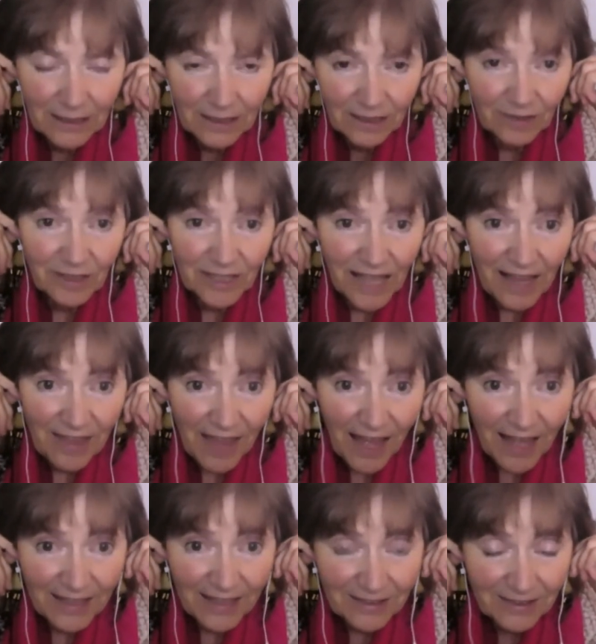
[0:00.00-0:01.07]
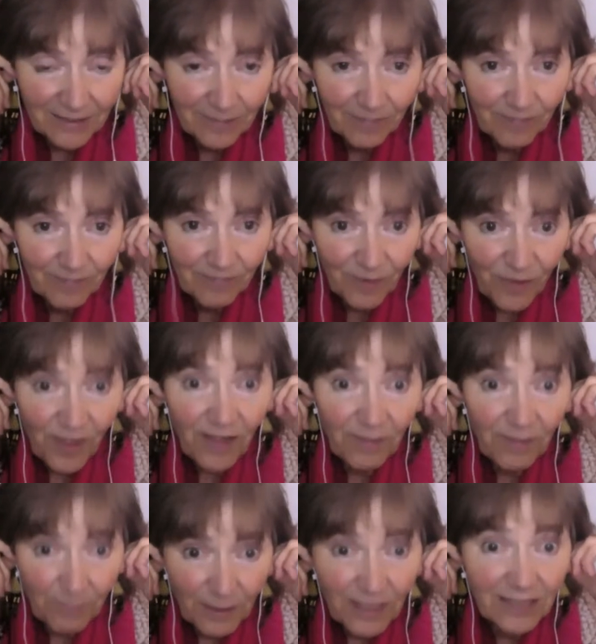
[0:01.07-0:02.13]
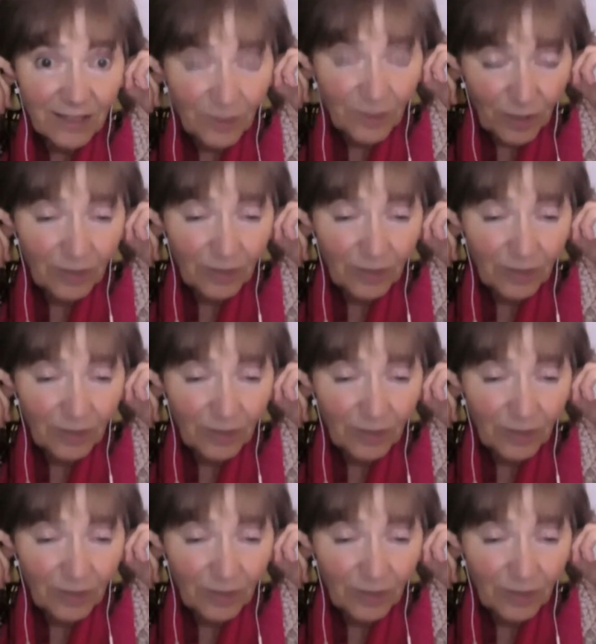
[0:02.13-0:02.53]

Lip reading: You say that, you think, but it's true.